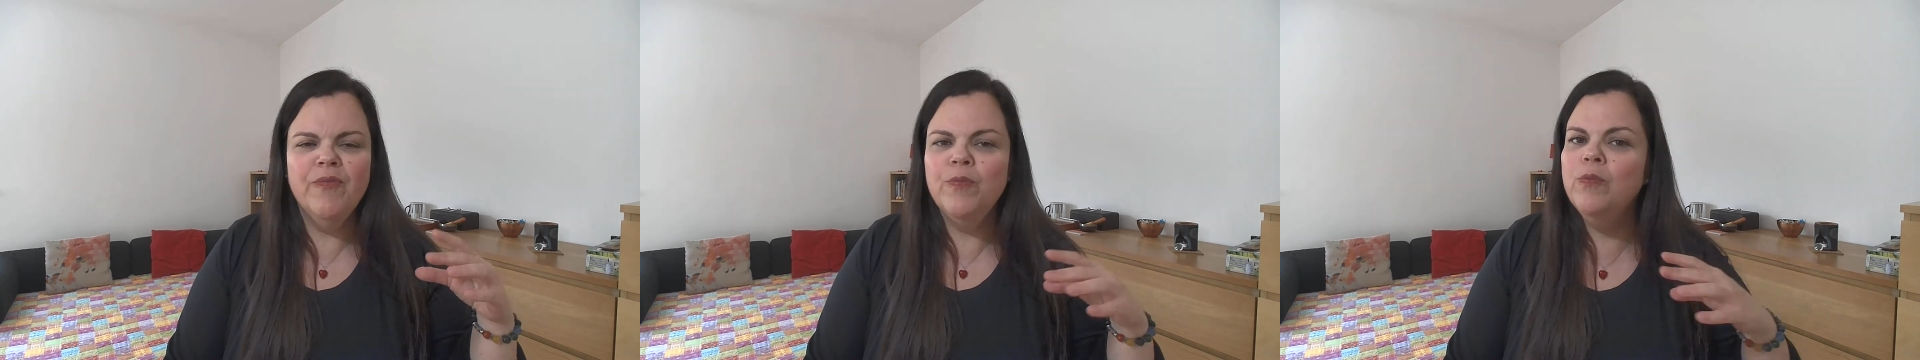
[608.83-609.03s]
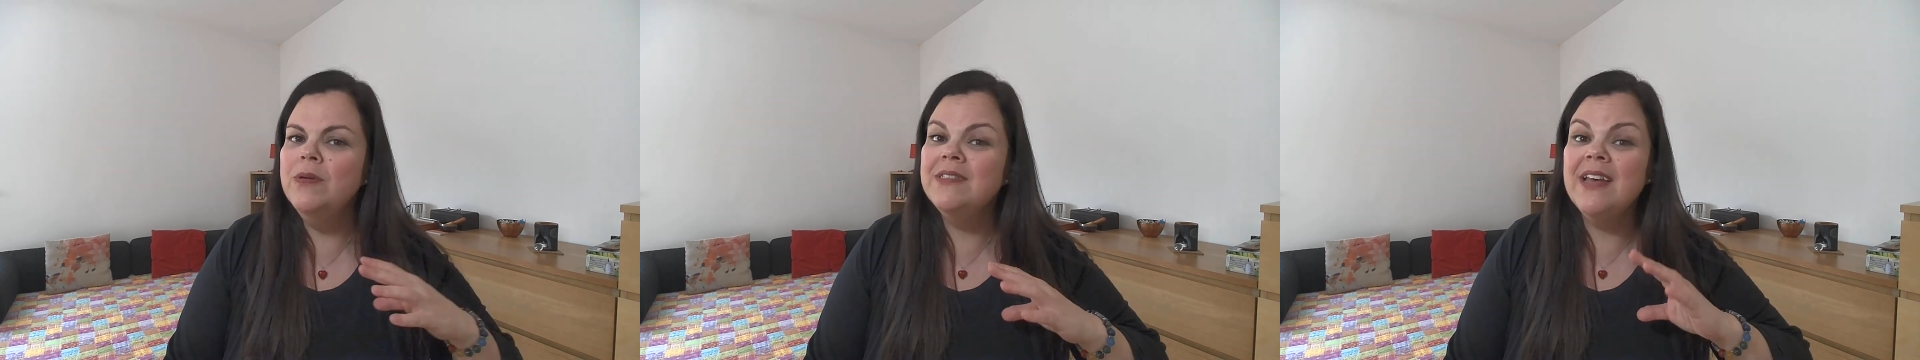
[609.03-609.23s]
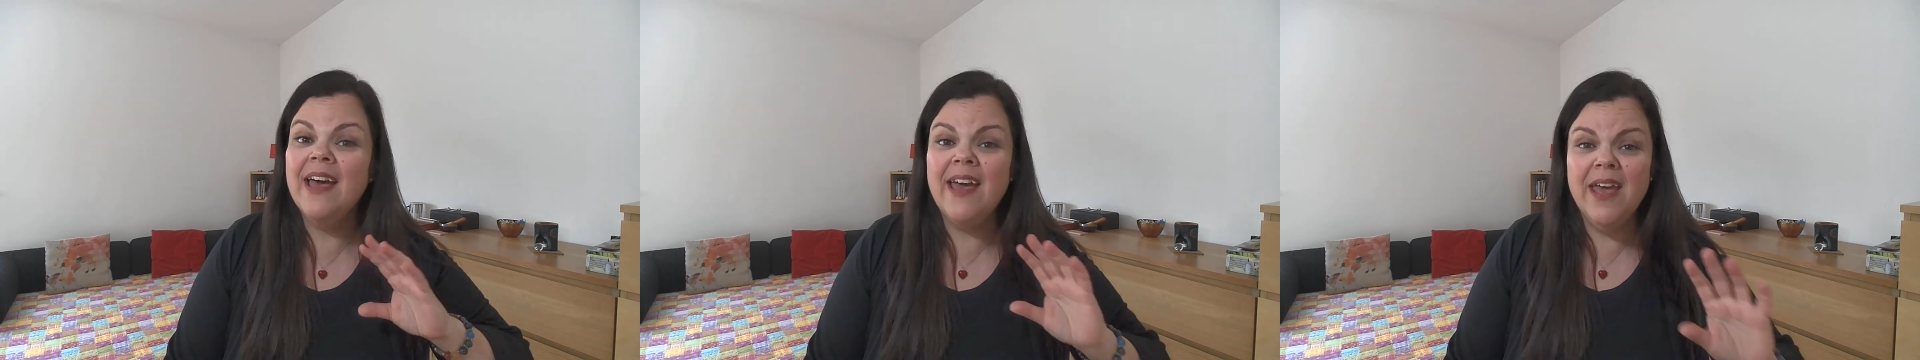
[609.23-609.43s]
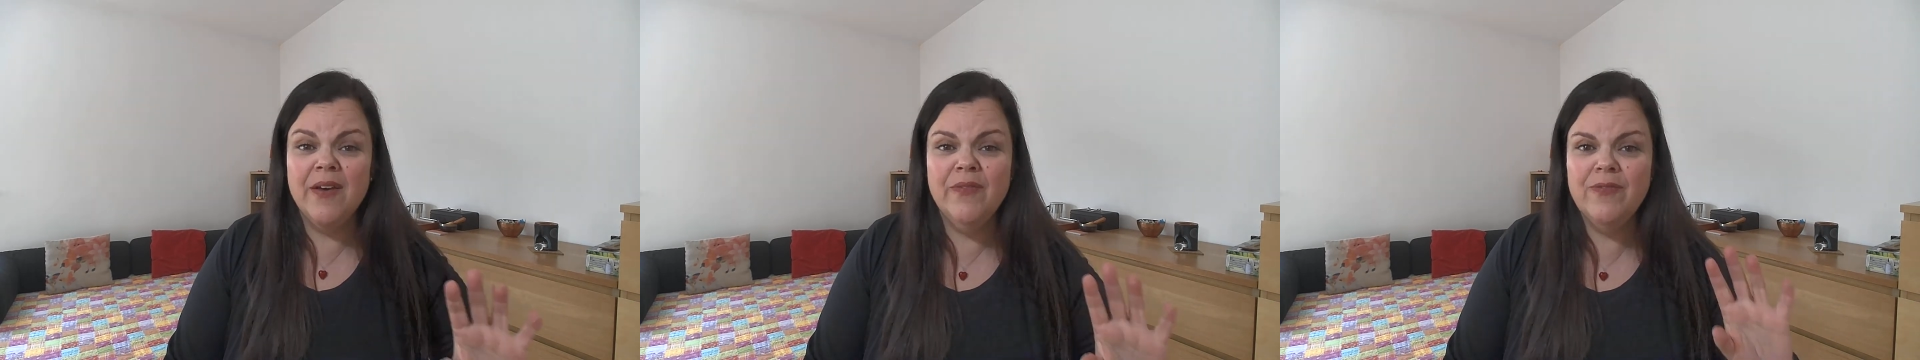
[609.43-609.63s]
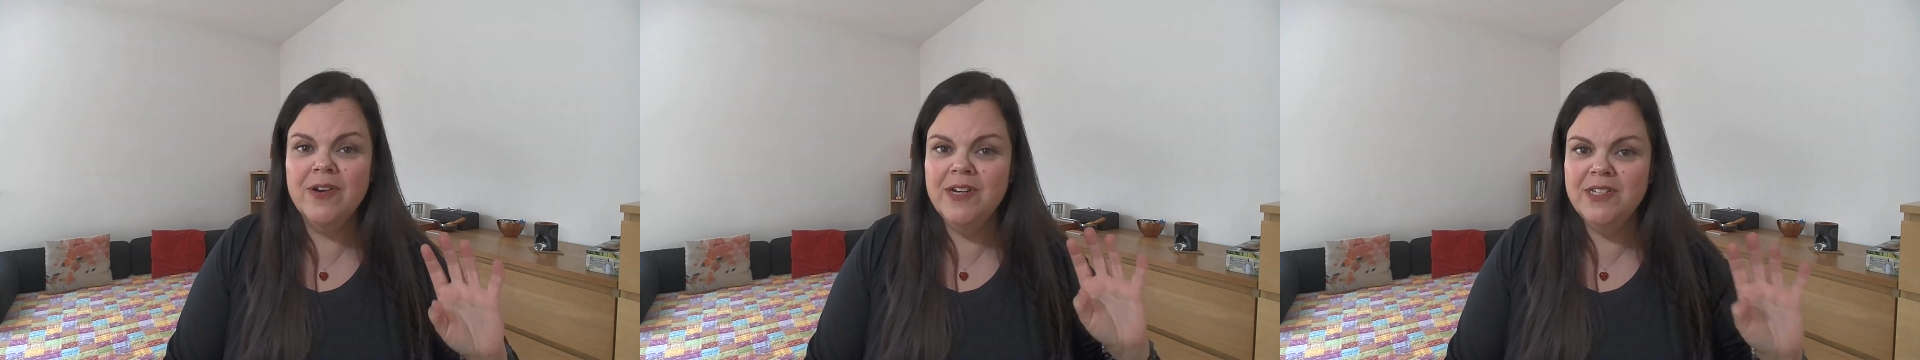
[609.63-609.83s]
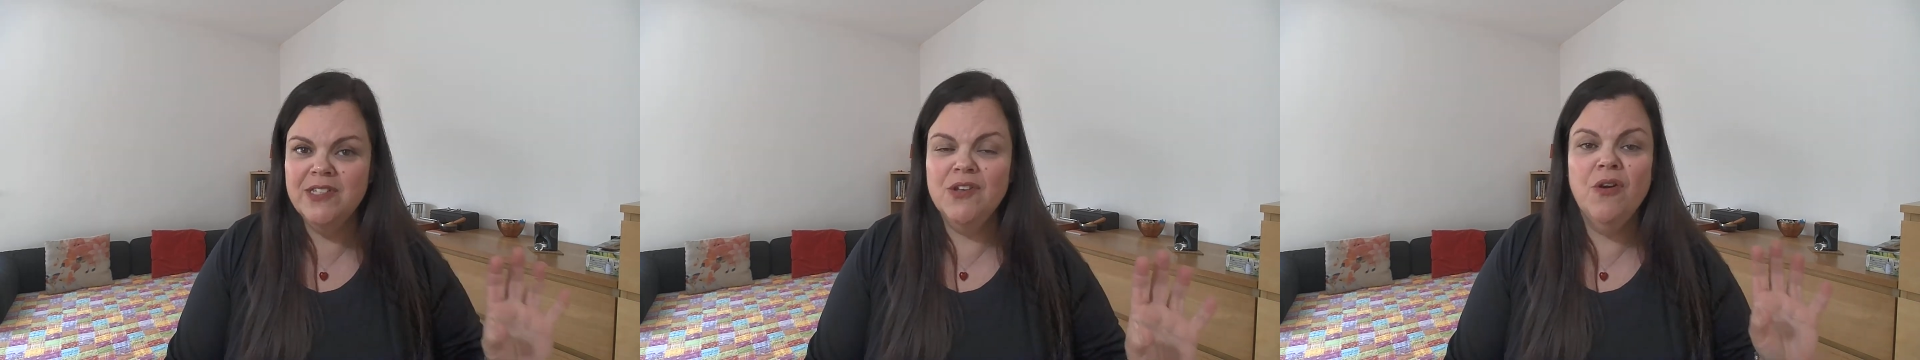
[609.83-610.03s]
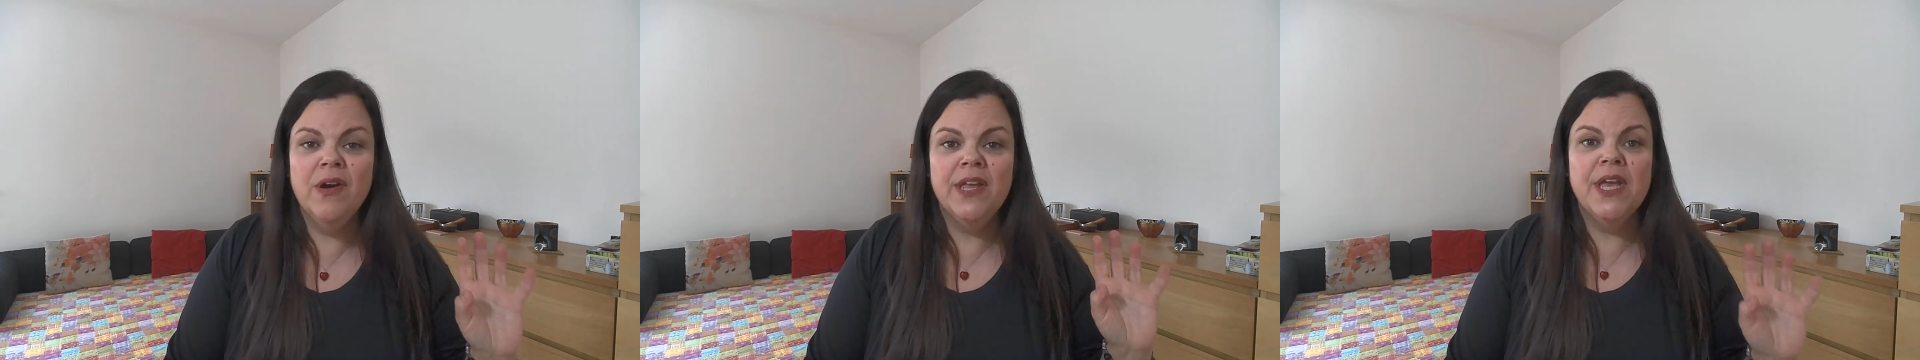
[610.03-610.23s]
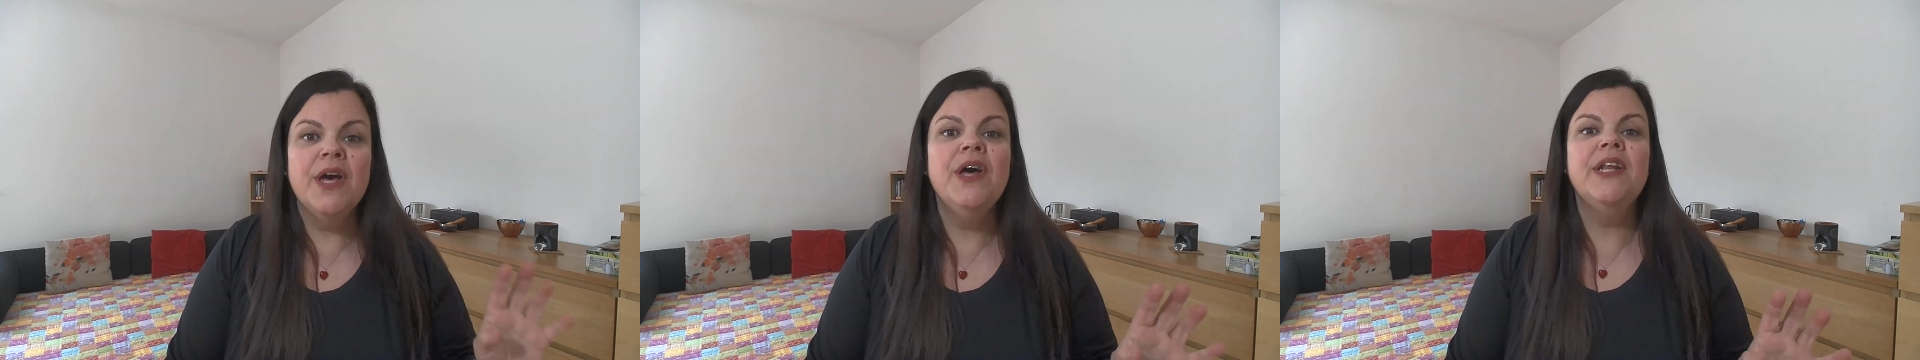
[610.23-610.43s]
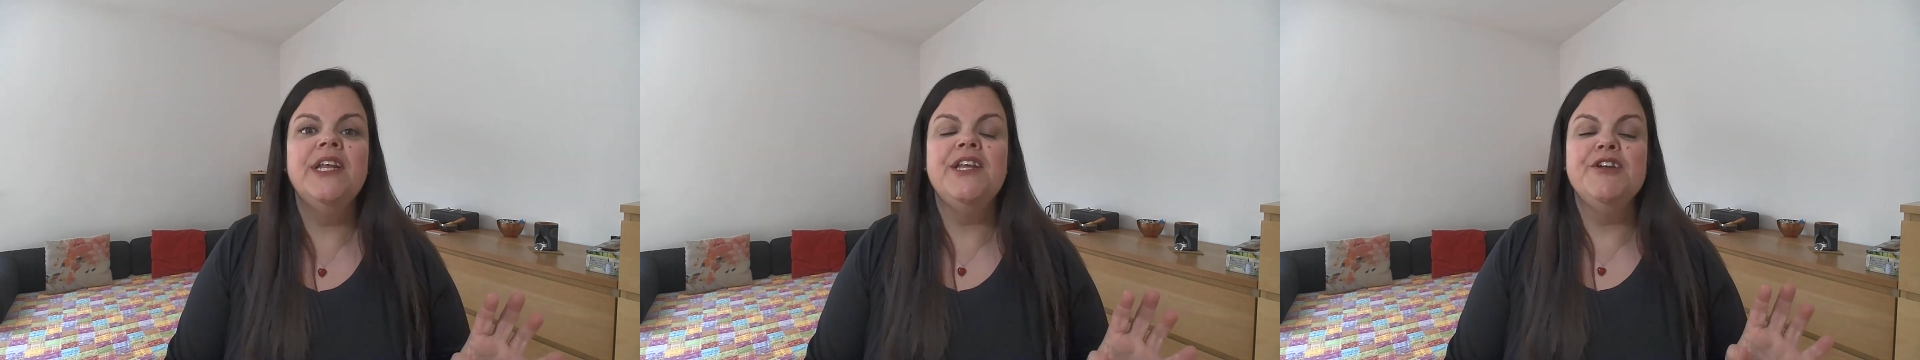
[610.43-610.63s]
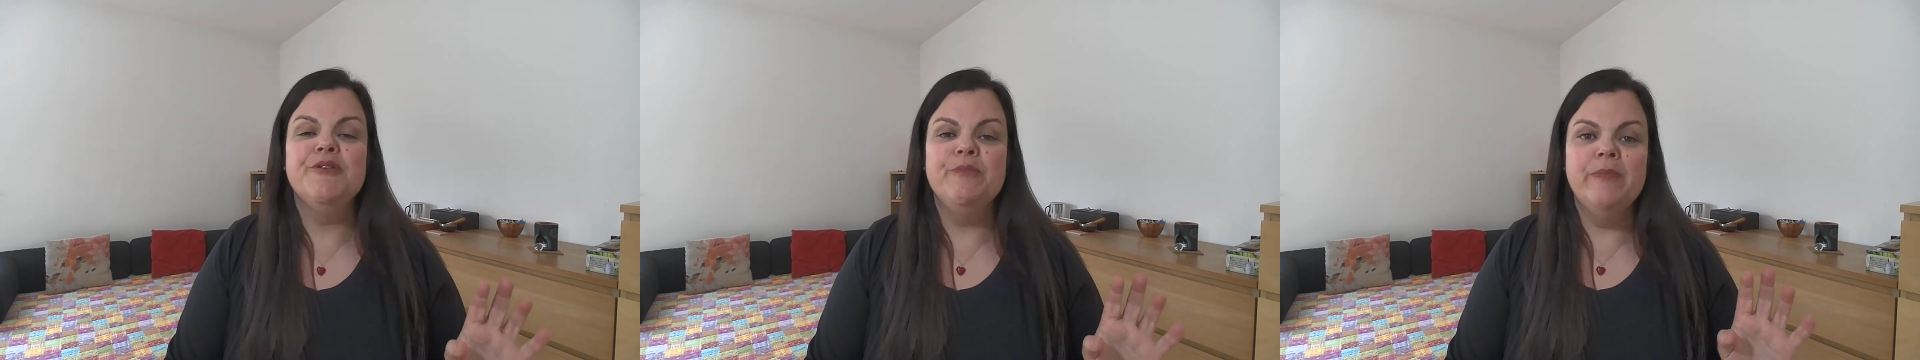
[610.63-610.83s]
whatever is going on in
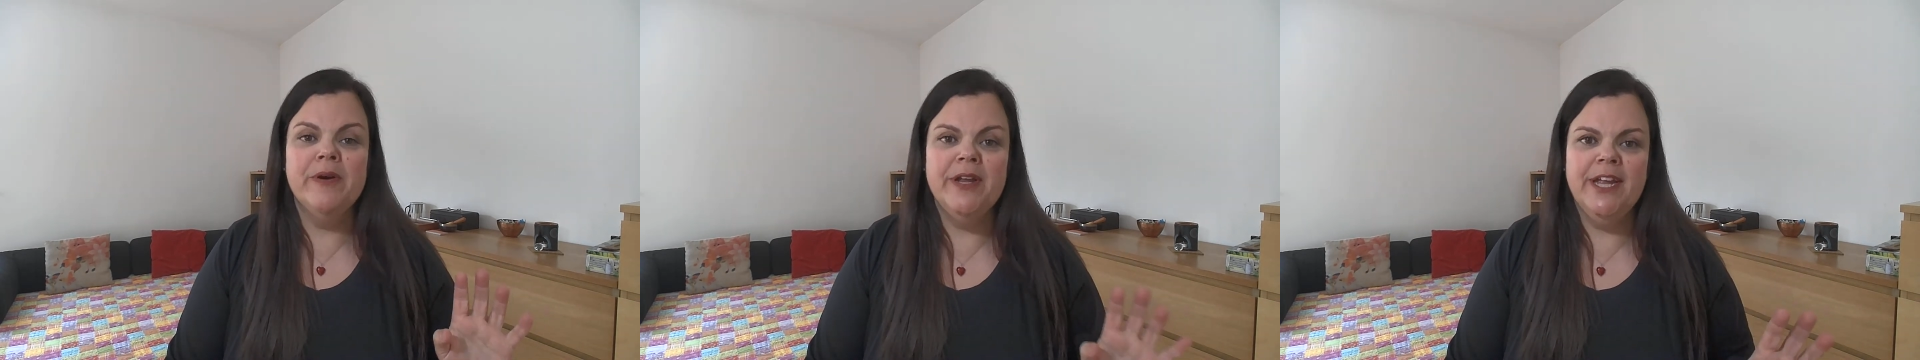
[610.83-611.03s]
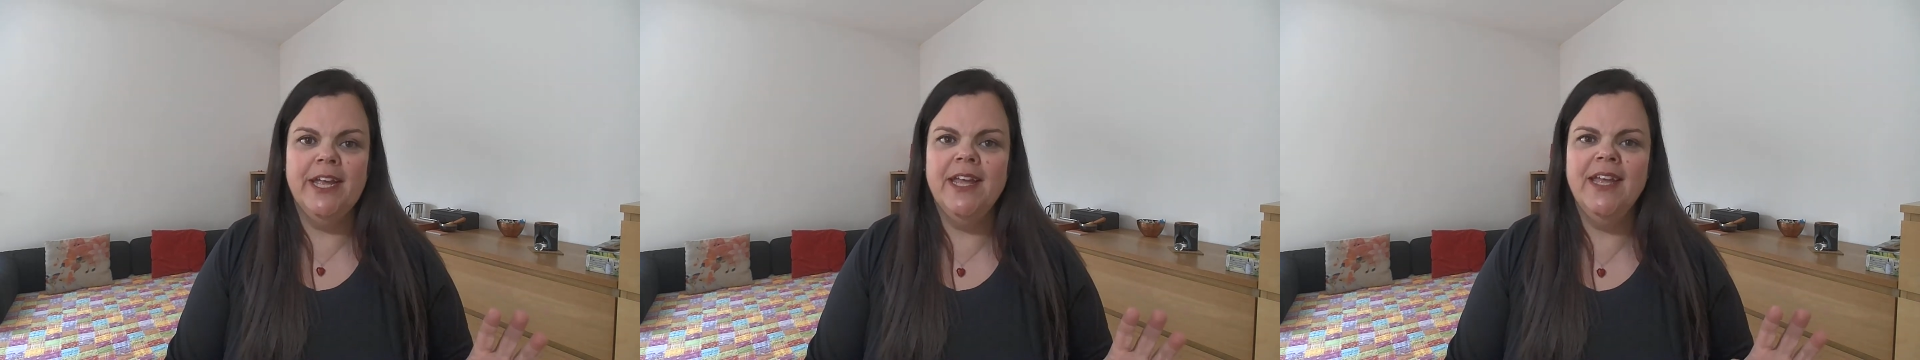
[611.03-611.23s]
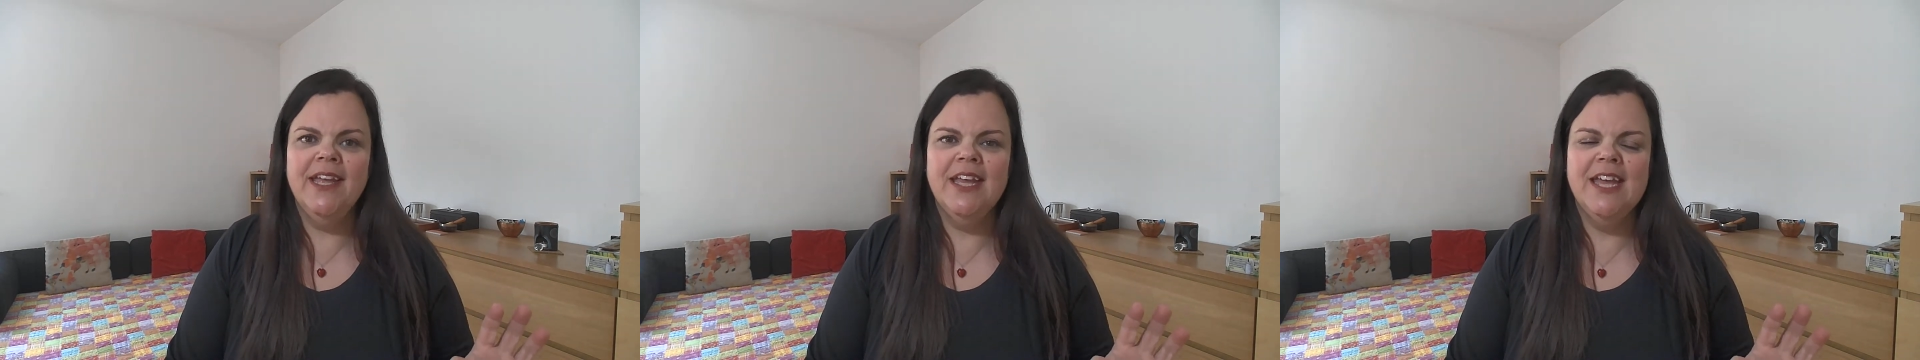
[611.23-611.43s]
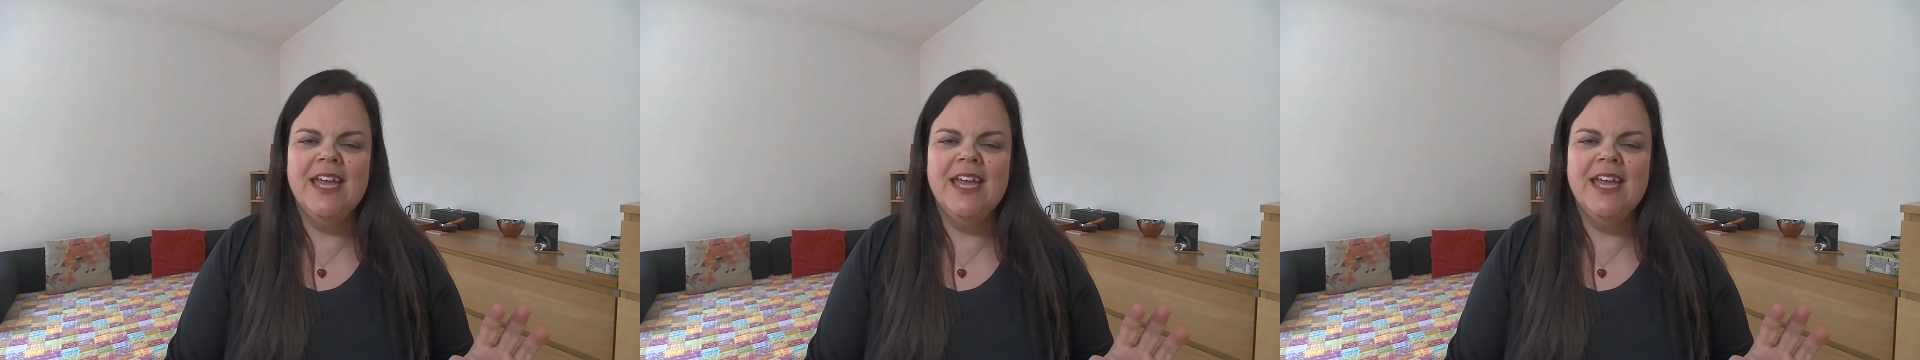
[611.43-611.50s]
your body